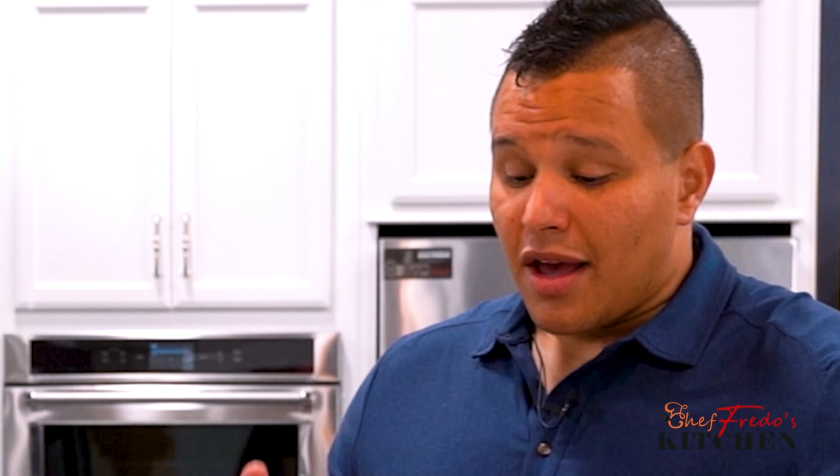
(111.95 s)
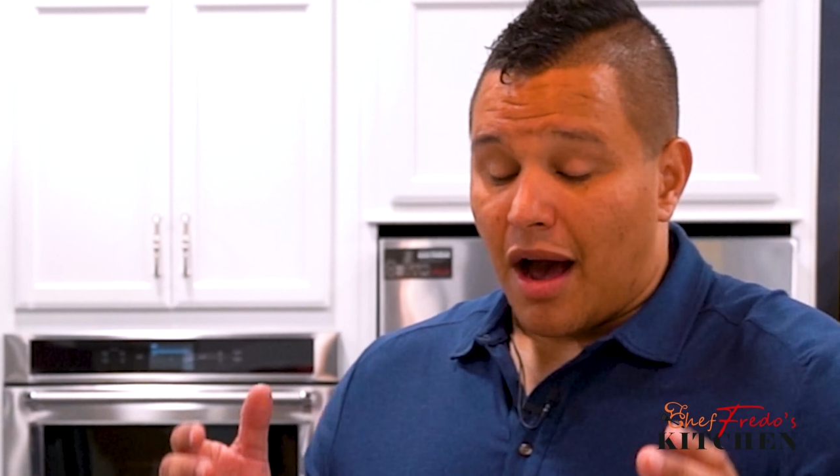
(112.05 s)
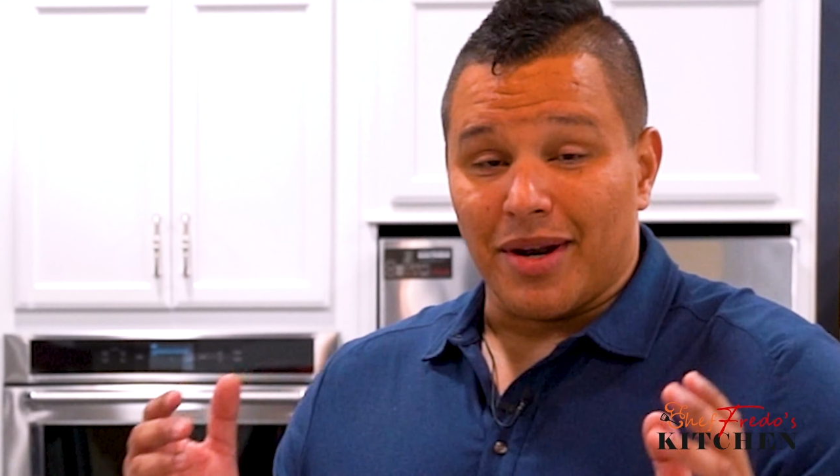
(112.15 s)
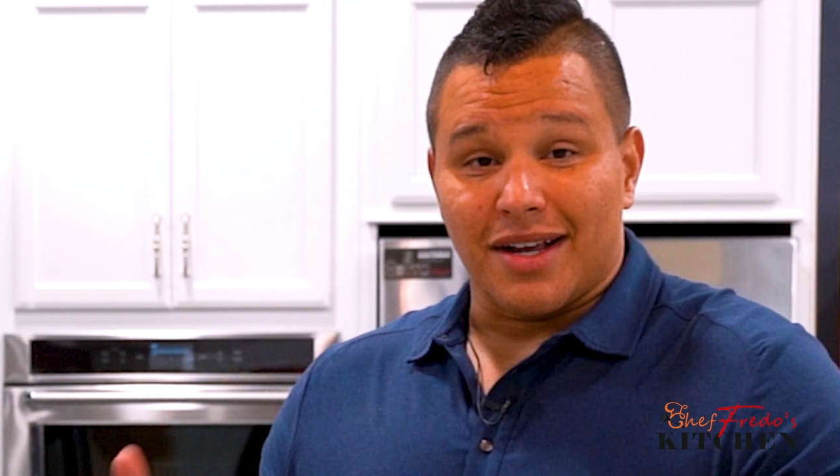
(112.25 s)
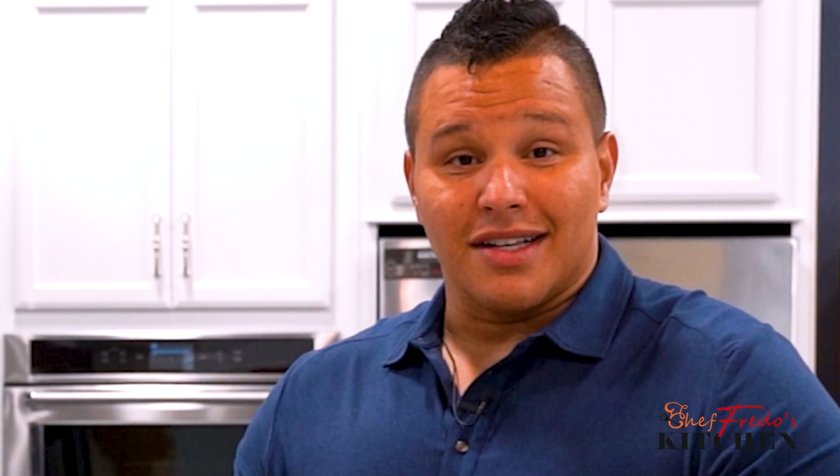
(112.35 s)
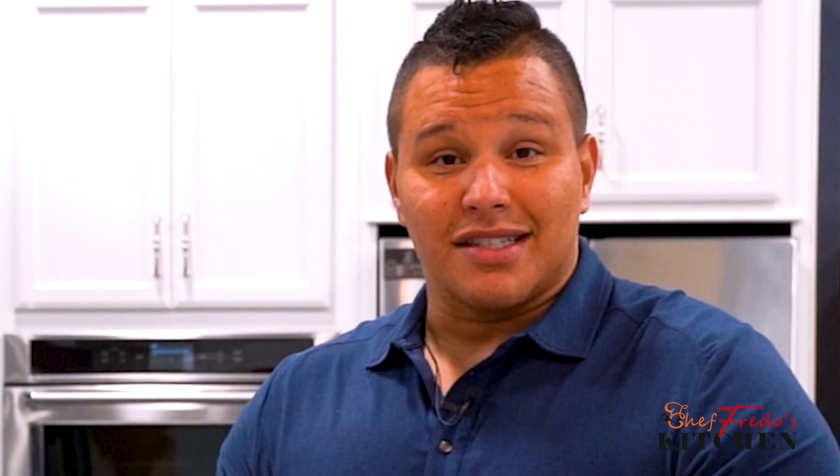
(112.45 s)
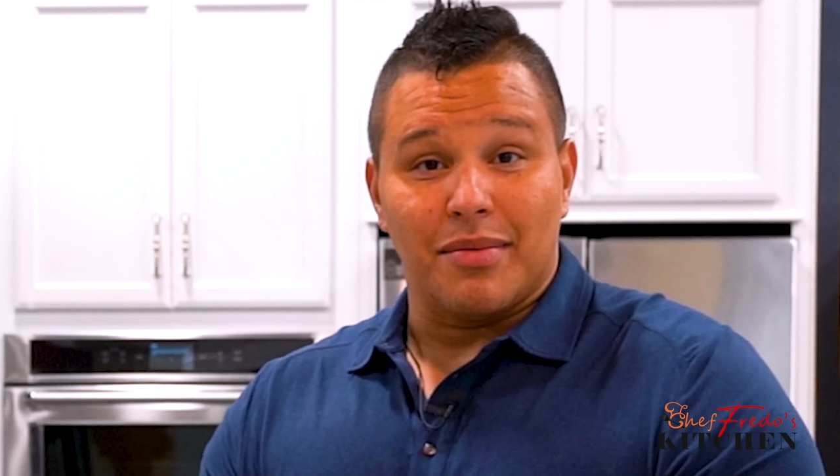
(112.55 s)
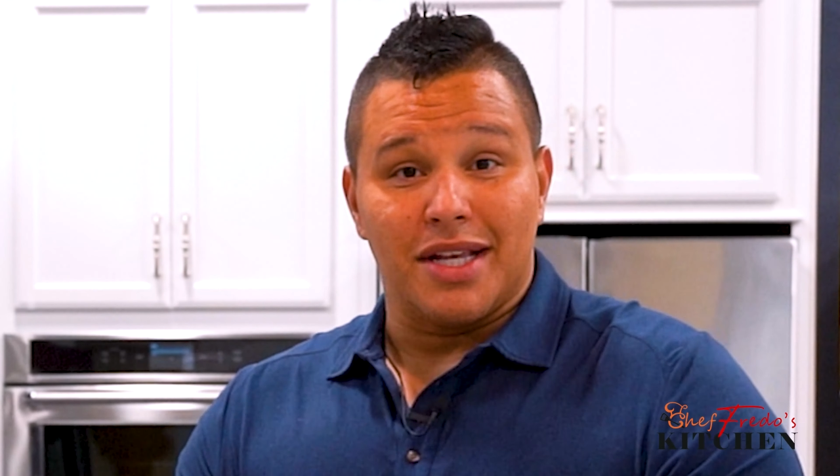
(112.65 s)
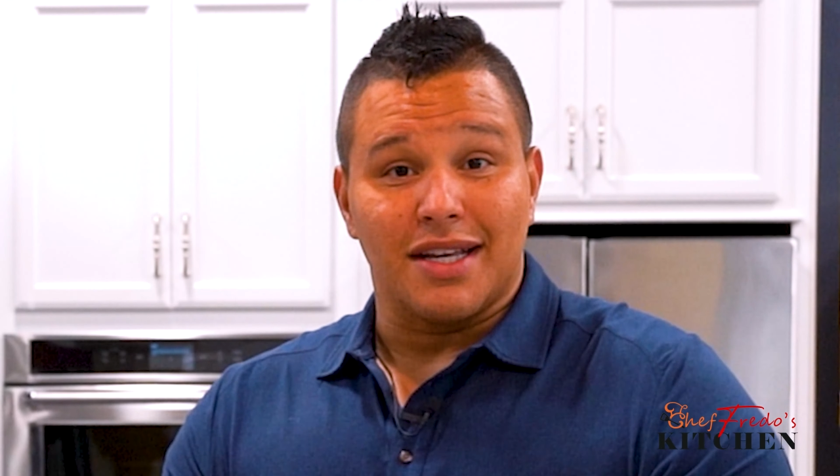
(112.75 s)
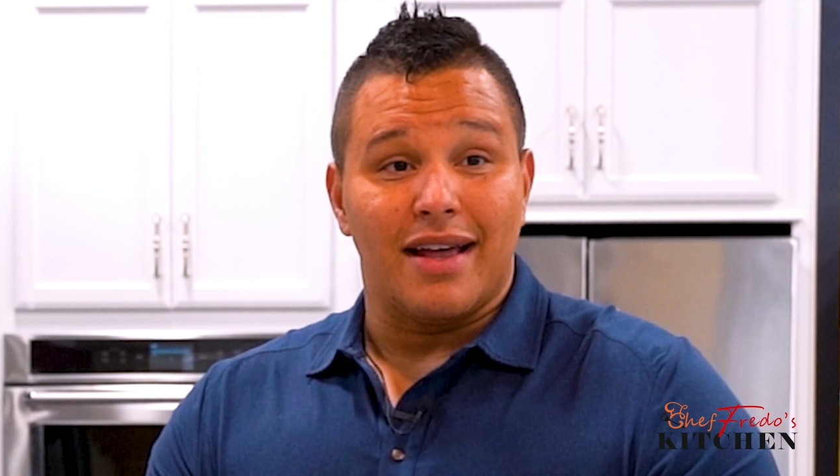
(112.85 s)
I'm gonna cut some
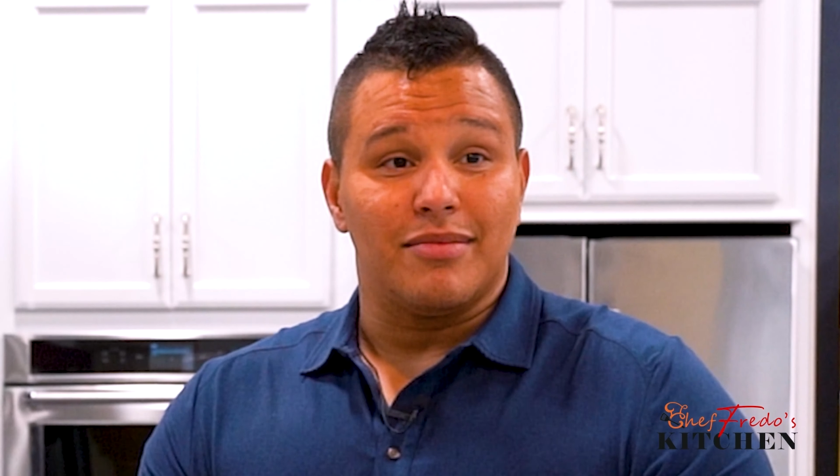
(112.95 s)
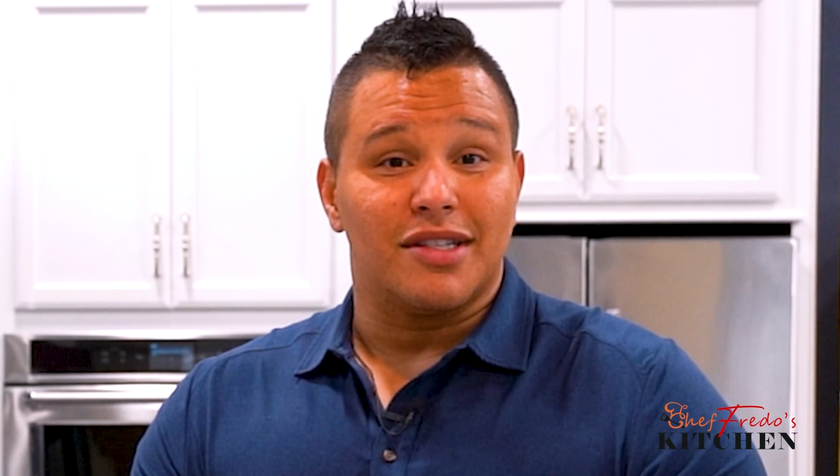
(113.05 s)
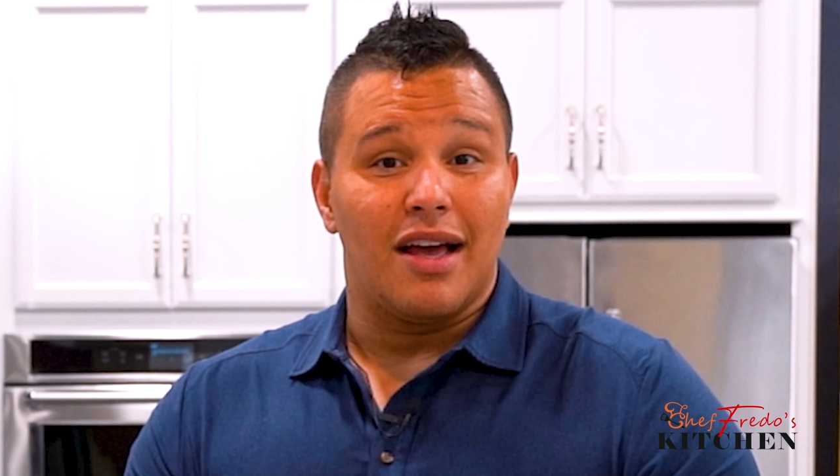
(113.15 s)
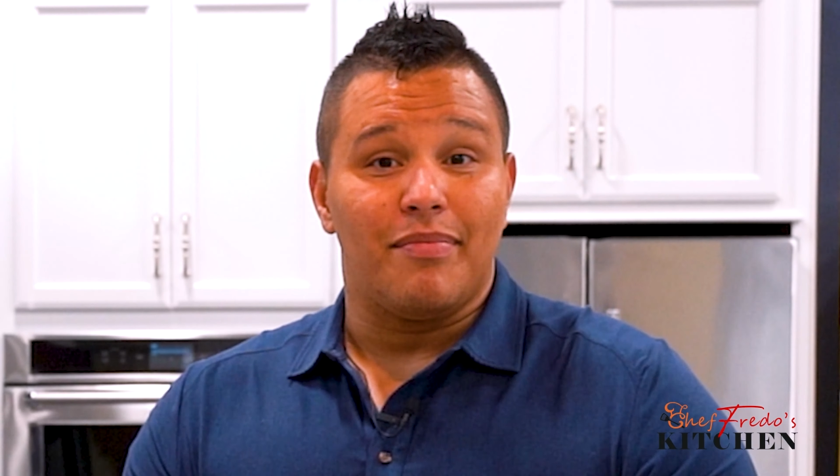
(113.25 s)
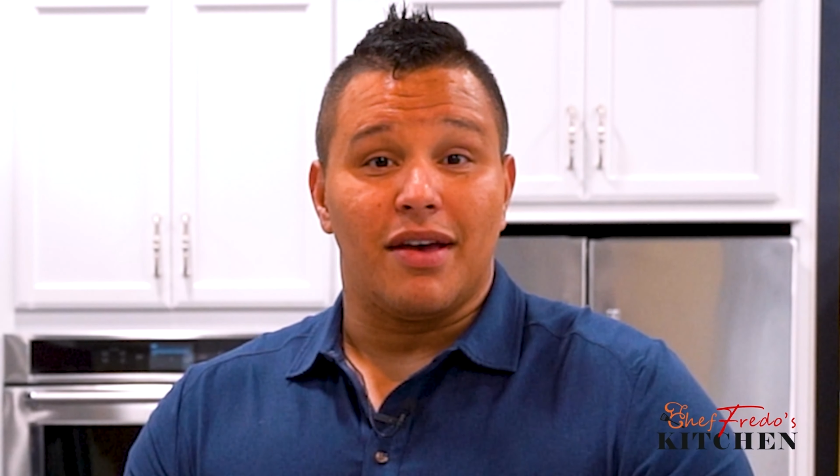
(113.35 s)
of these items up.